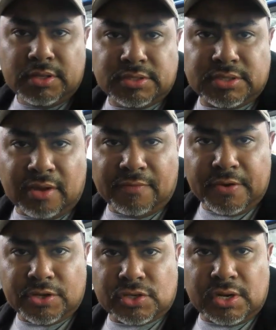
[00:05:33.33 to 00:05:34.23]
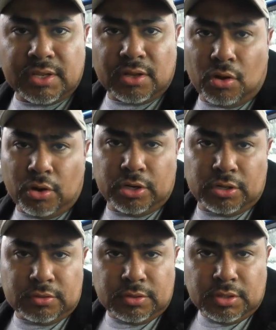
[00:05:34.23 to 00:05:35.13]
stuff for your truck,
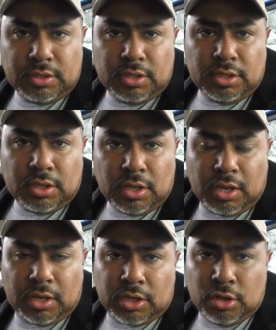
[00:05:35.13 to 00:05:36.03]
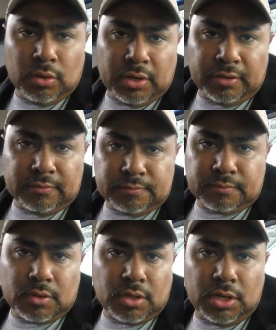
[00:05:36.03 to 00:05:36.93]
oil, coolant,
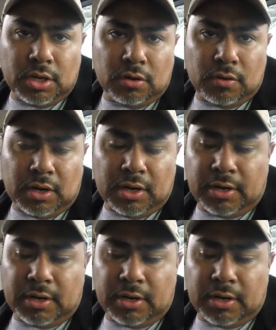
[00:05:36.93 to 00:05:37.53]
you know,